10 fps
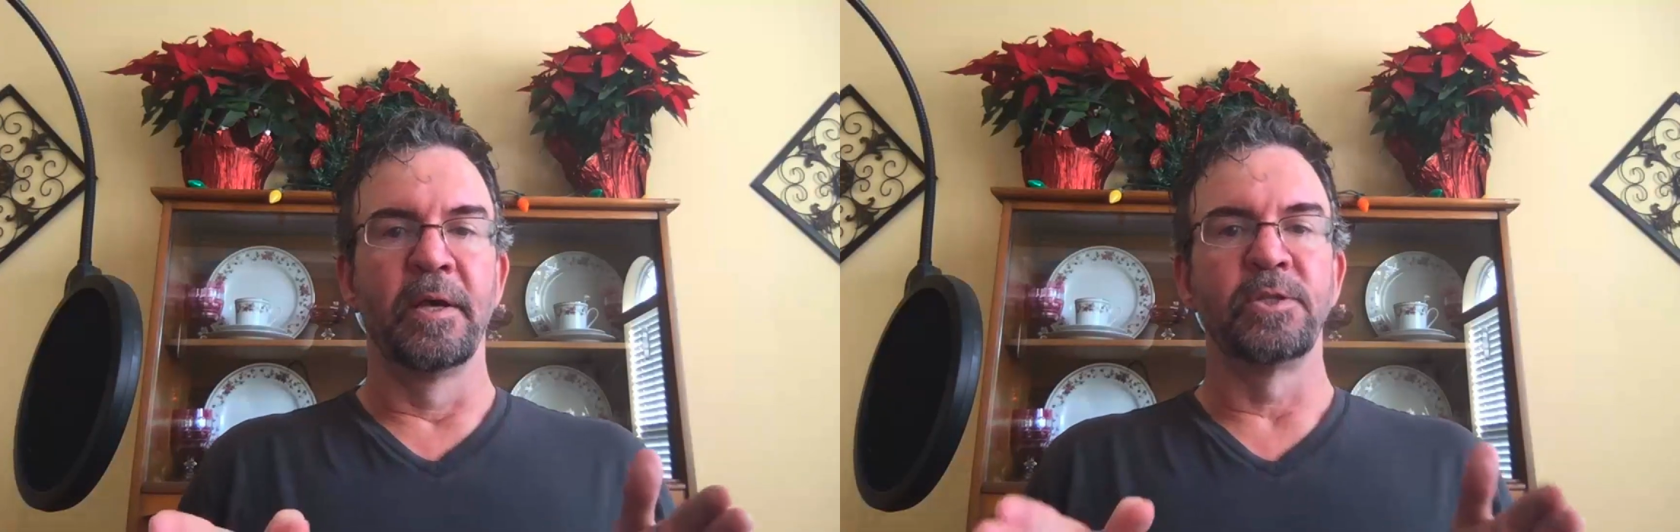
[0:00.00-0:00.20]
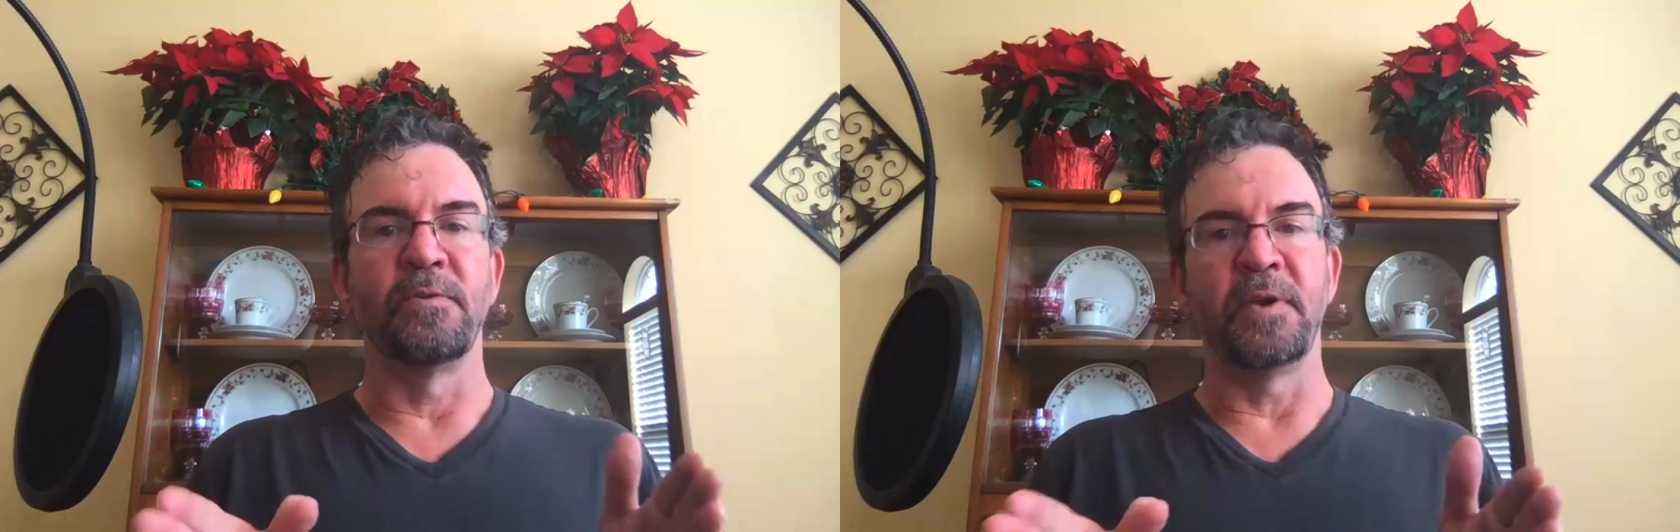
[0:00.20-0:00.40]

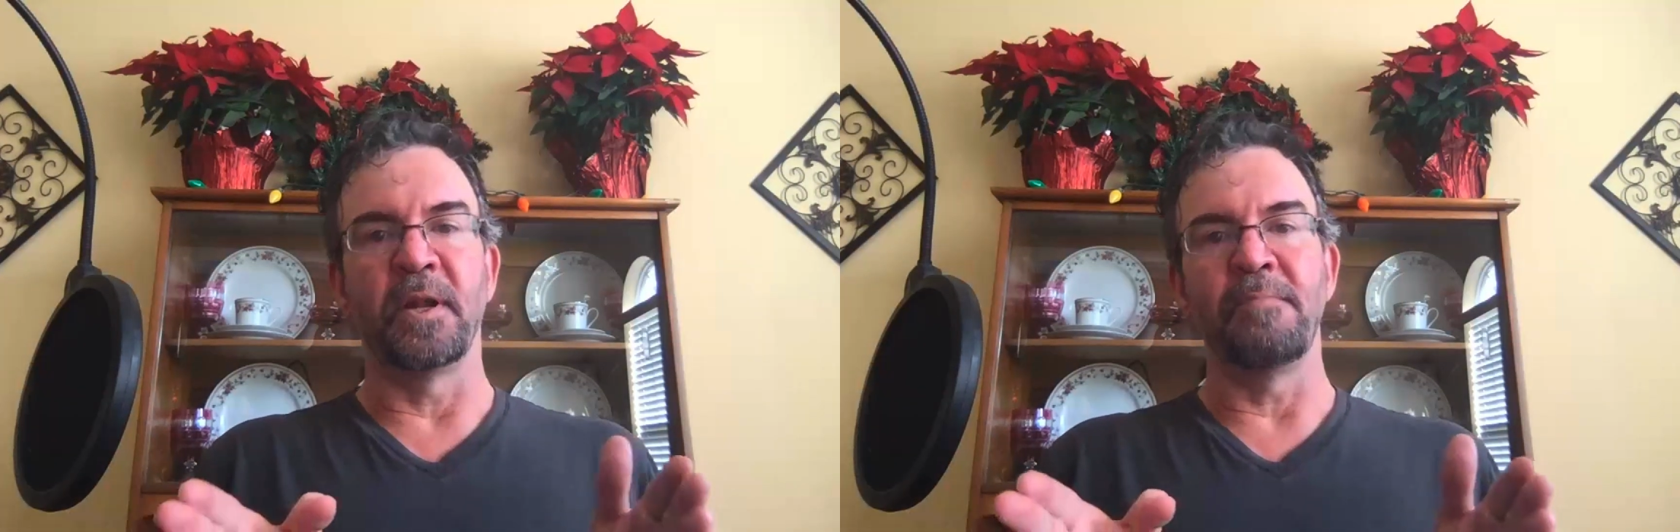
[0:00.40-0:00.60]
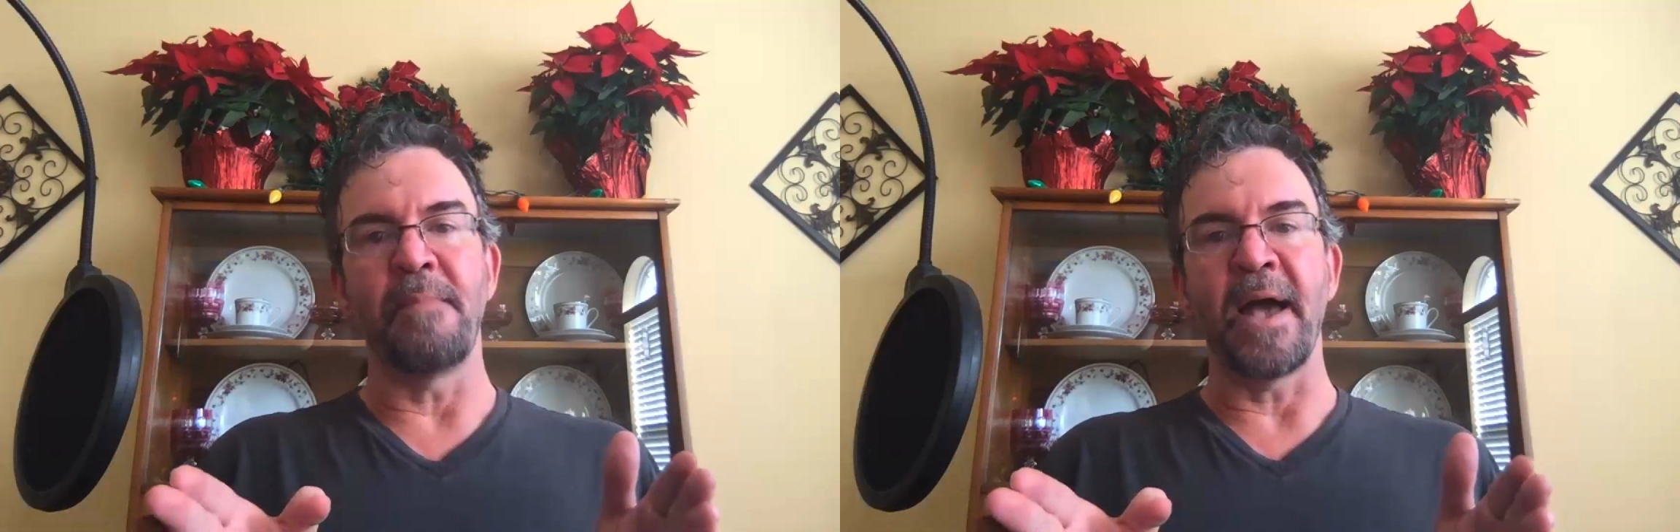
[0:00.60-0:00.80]
So if you could
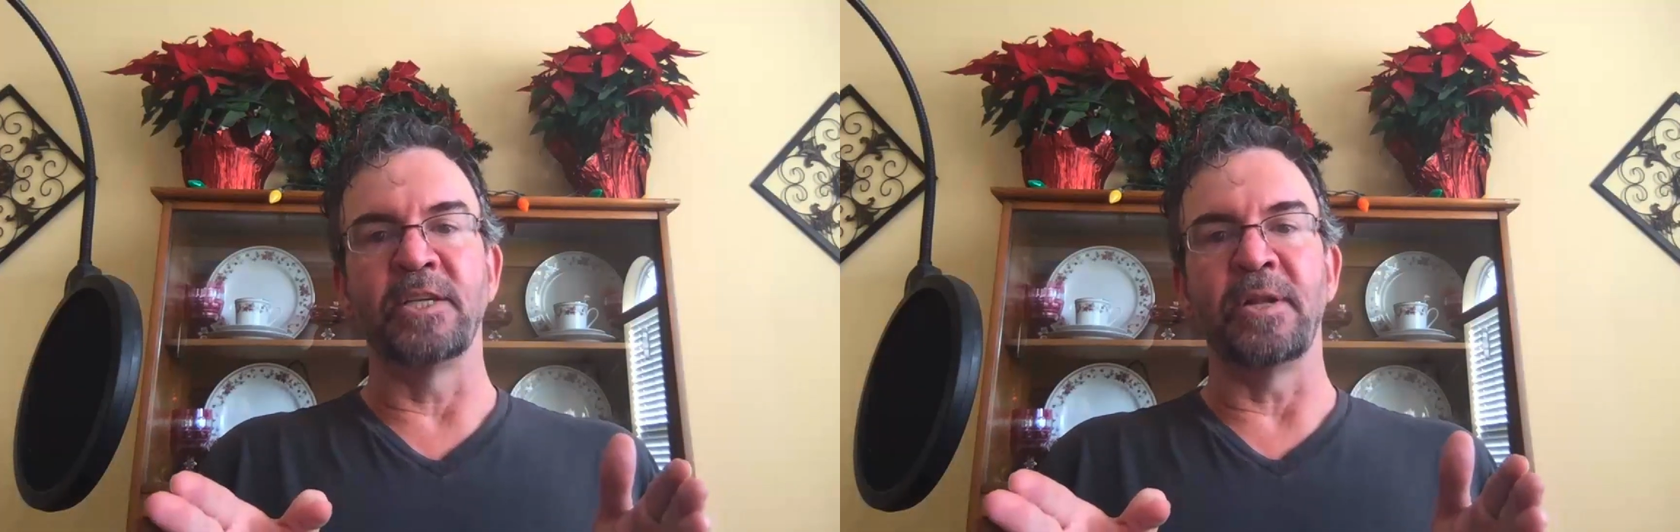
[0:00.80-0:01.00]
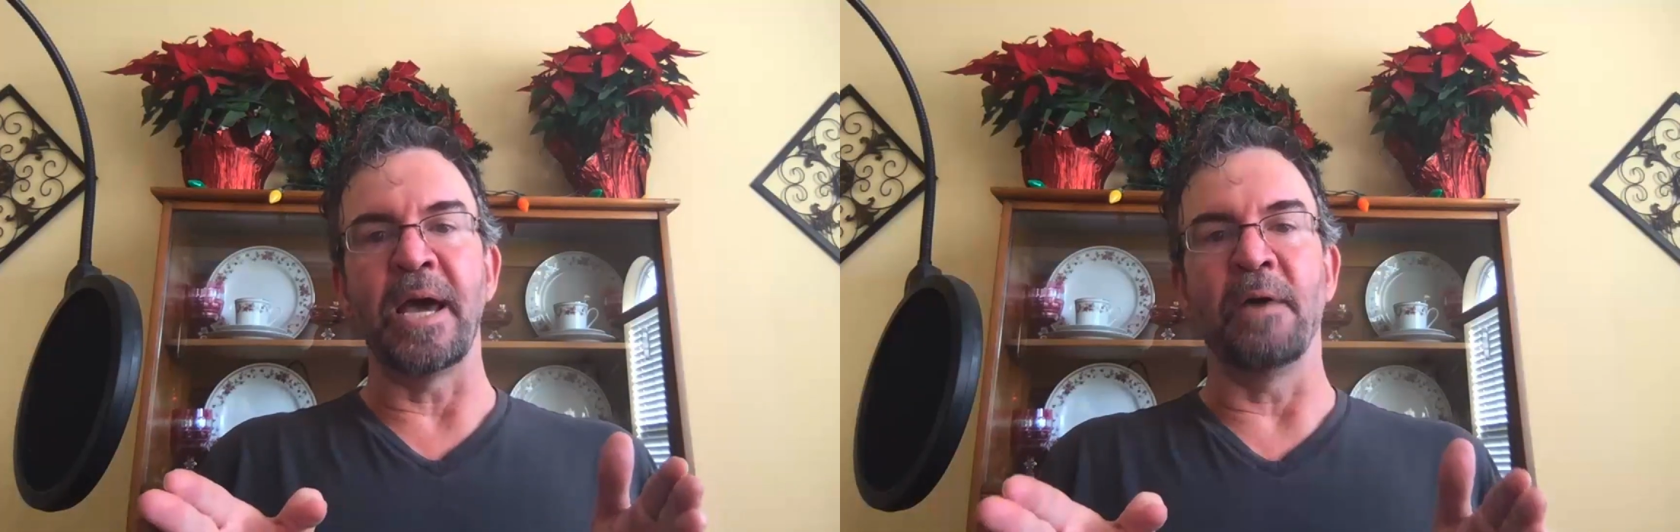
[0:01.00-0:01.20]

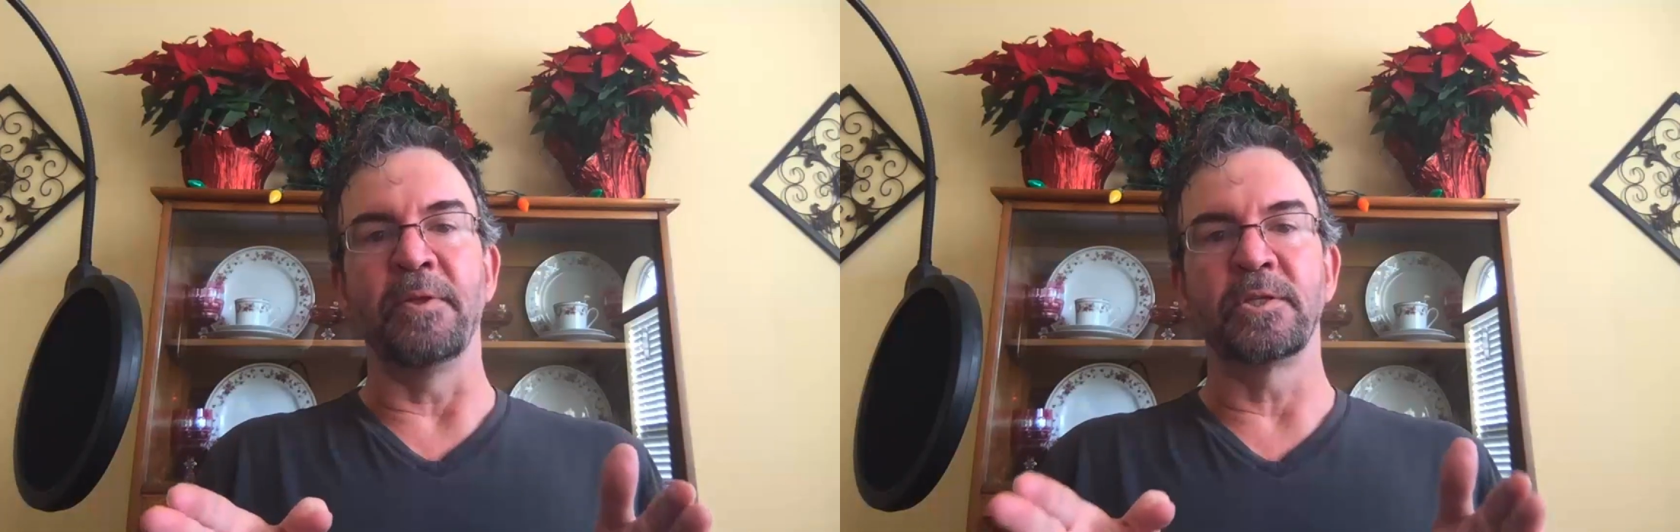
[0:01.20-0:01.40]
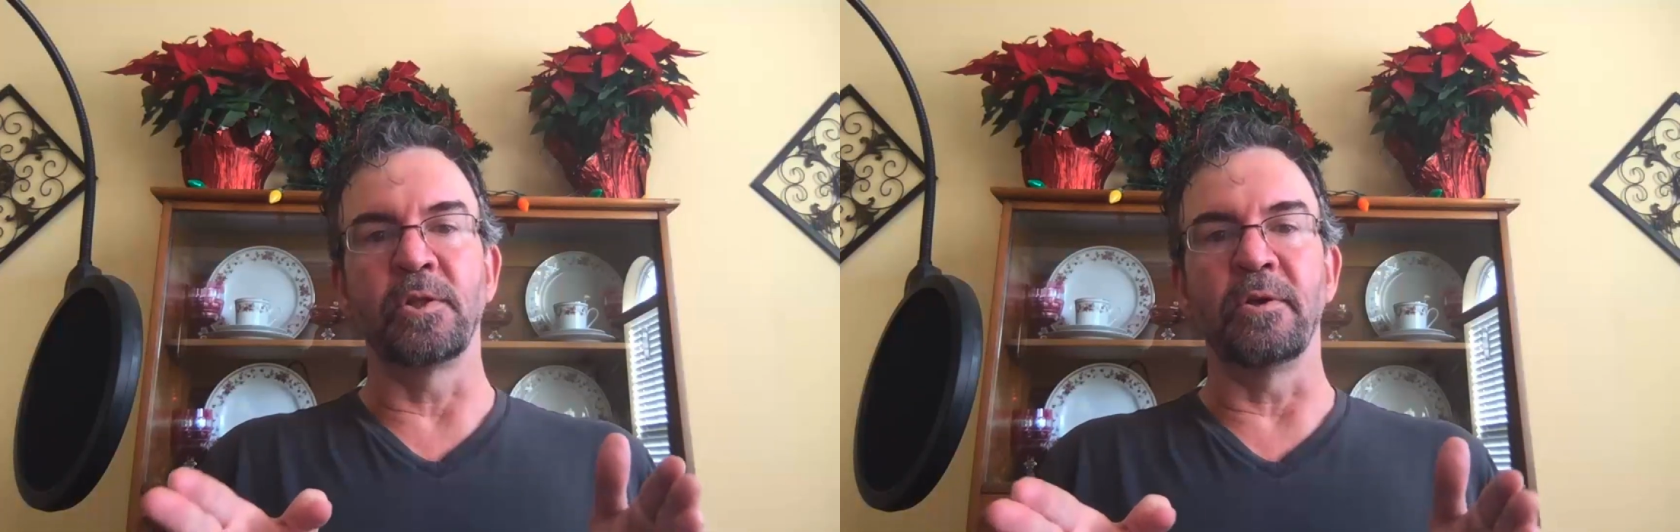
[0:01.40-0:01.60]
imagine how
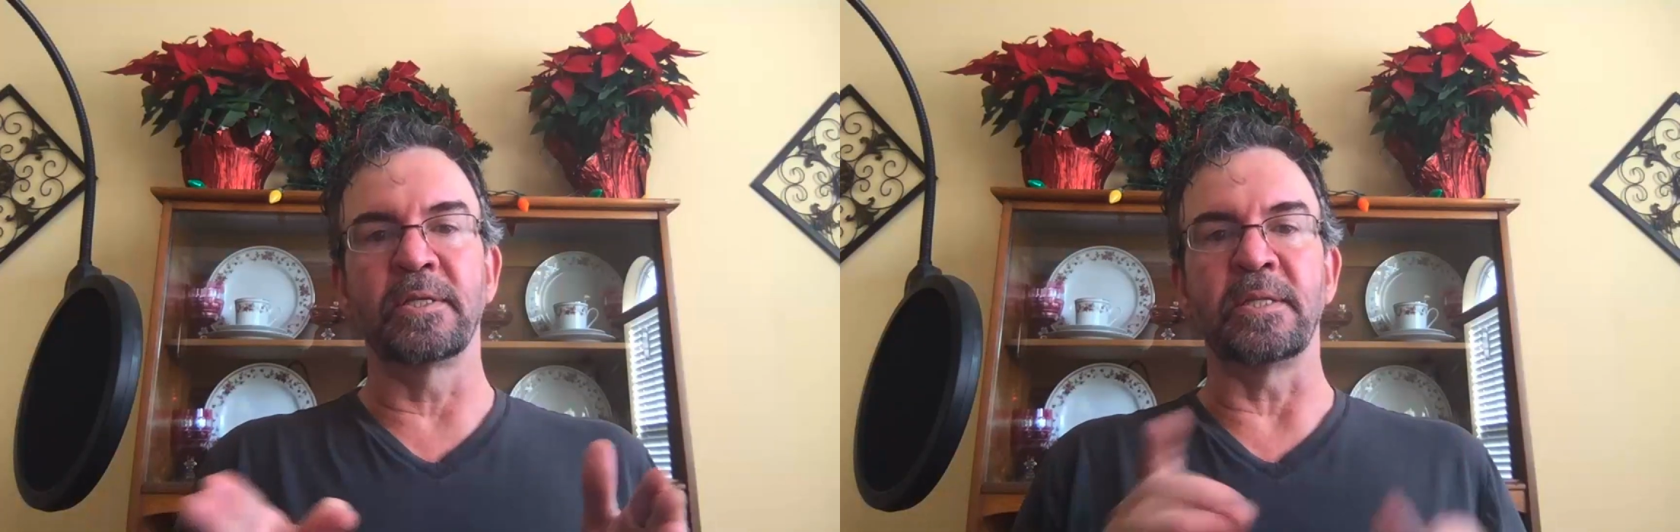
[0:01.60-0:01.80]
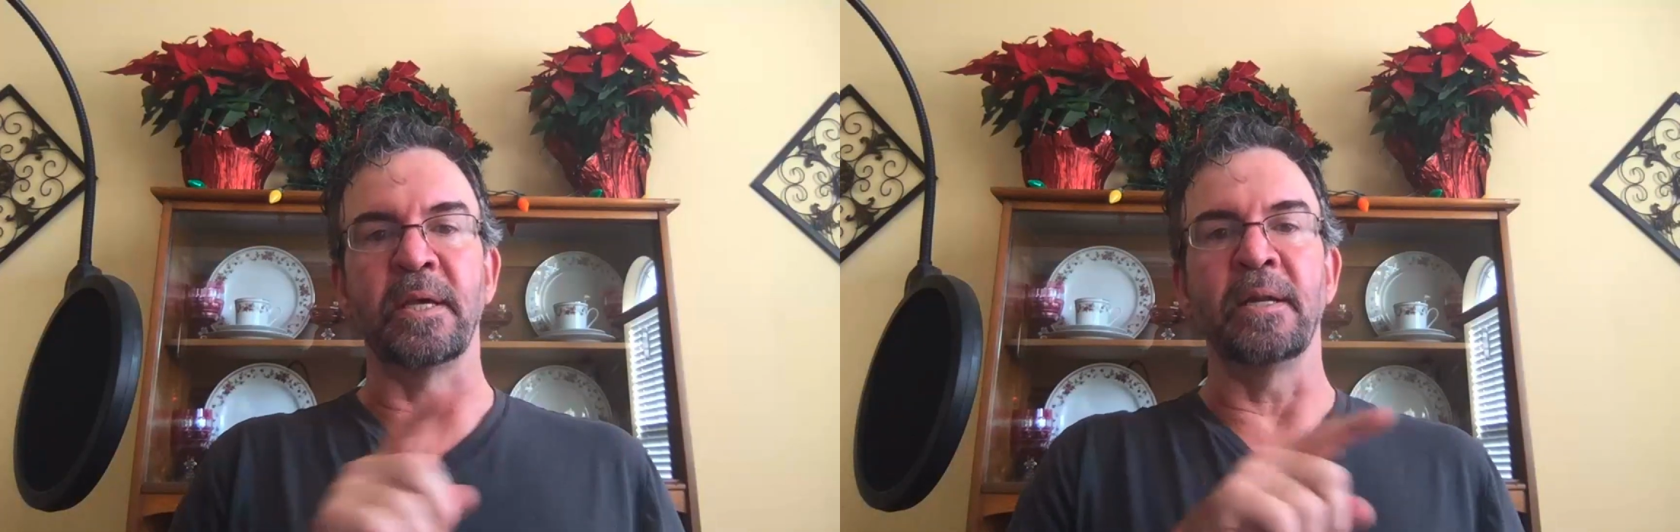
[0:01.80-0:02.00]
this
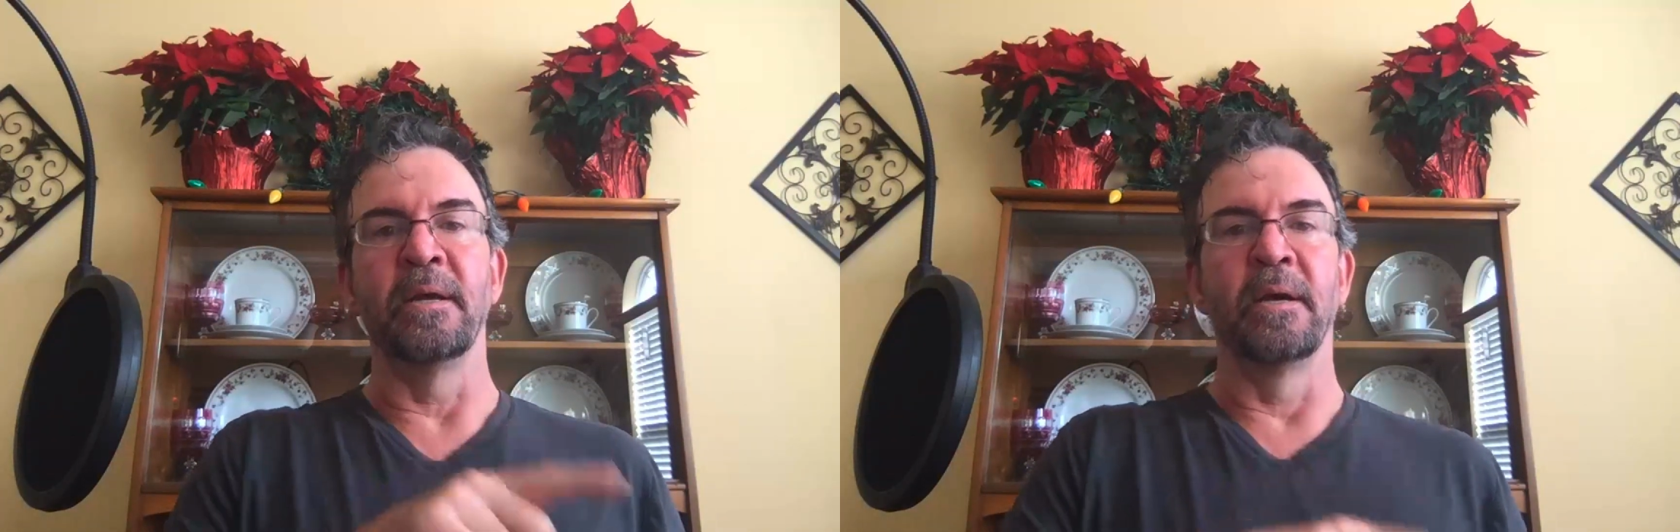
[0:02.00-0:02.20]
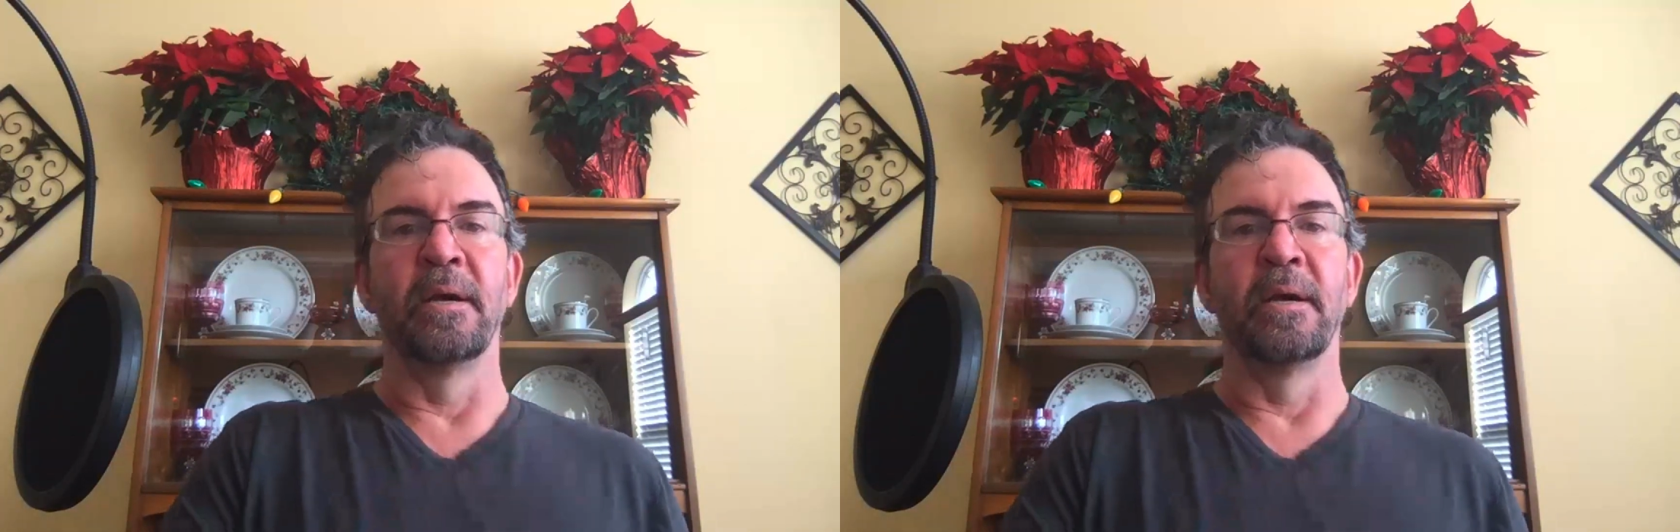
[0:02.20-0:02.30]
looks then,